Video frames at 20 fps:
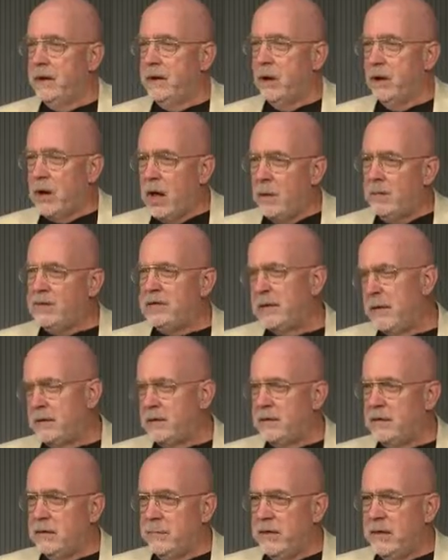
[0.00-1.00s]
Now, common
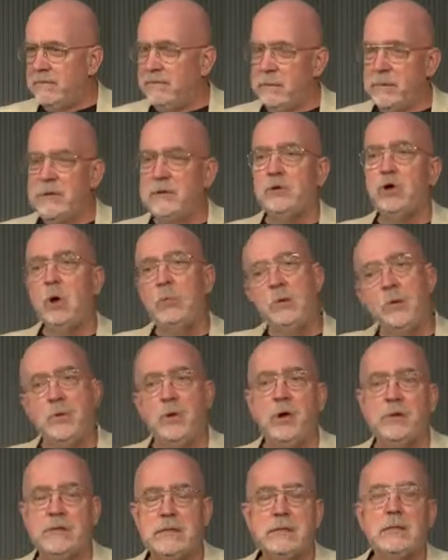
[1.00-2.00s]
sense is a bit of a misnomer
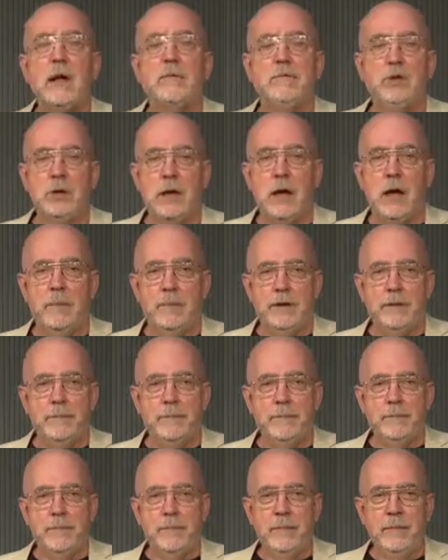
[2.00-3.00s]
because it's not very common.
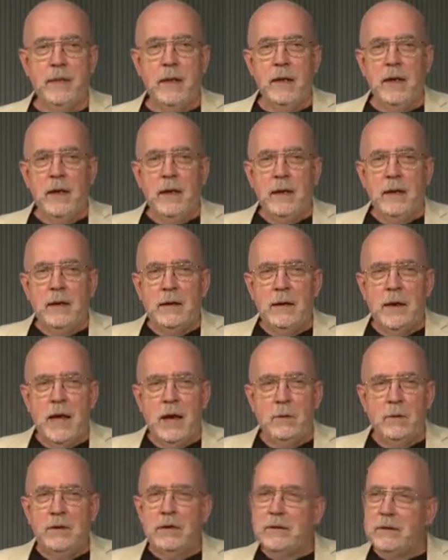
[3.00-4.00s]

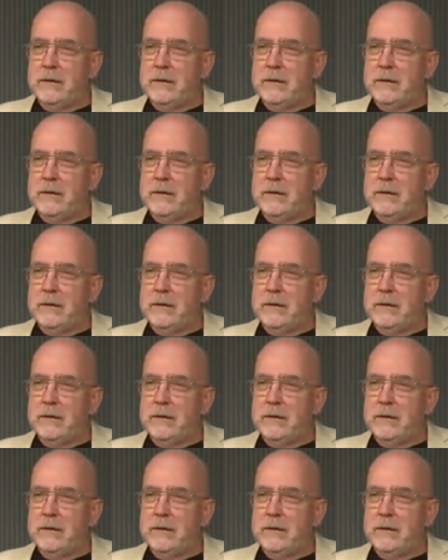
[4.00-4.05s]
Now,